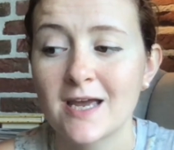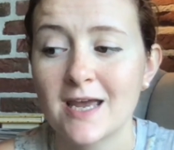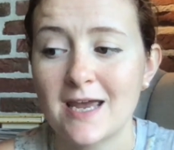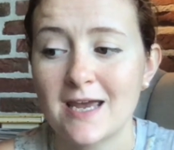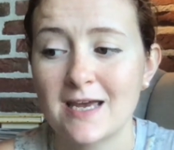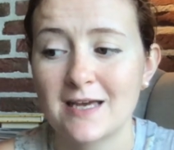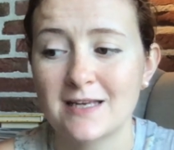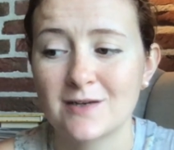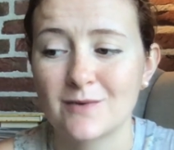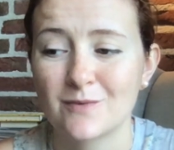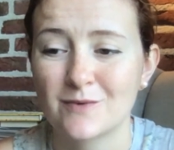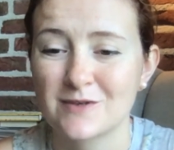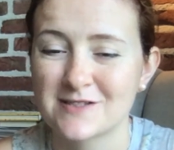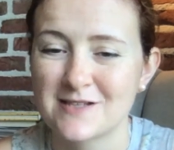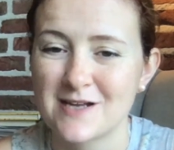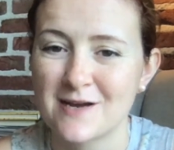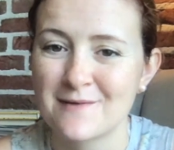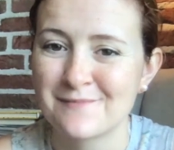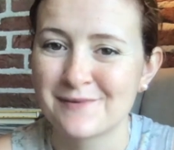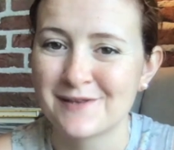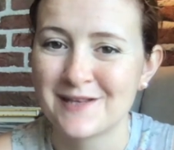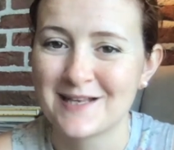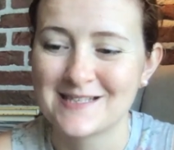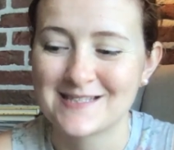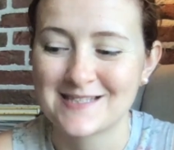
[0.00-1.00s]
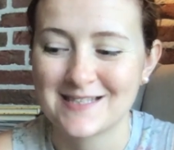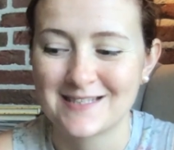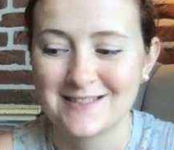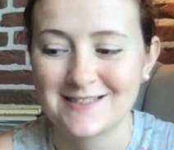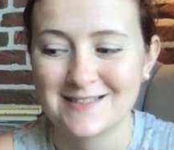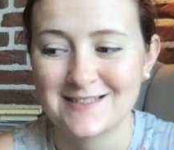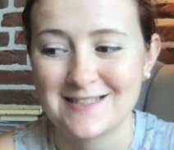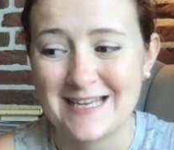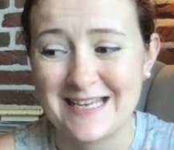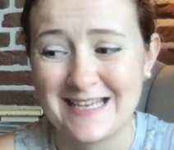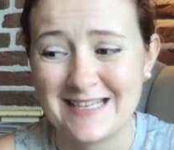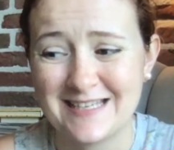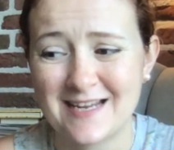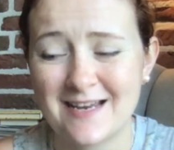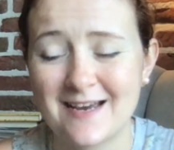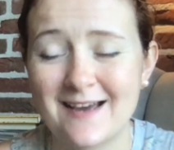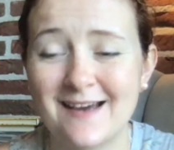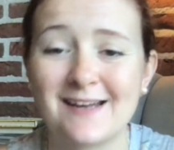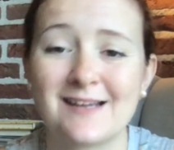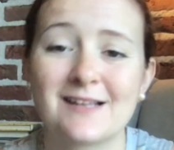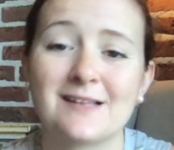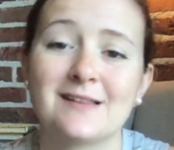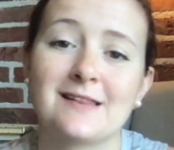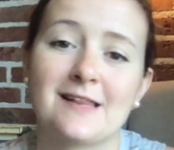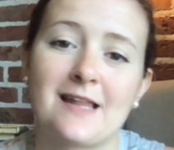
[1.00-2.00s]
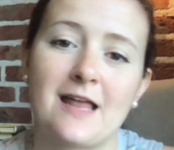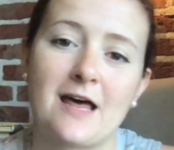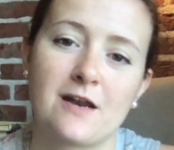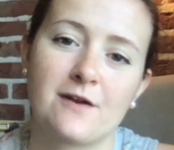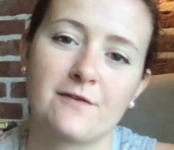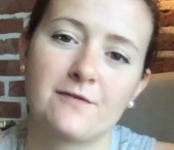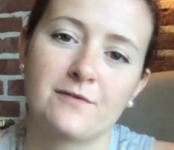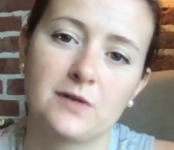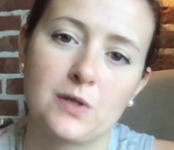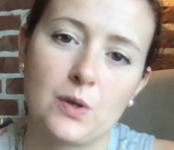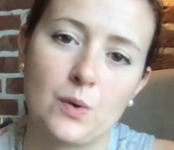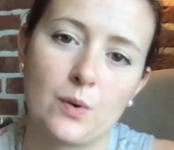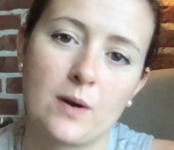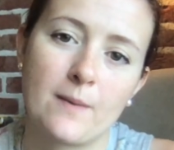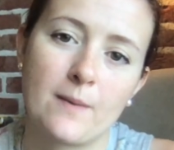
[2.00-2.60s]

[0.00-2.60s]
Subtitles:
and it was not pleasant, and I had a lot of lower